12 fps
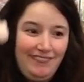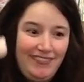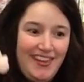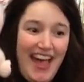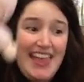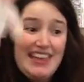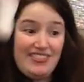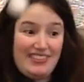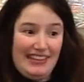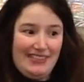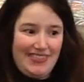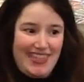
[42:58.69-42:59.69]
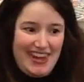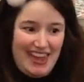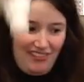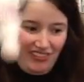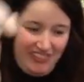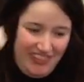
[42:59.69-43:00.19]
So I used to live in that
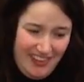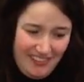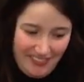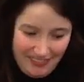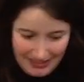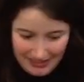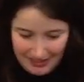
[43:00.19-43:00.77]
house, too.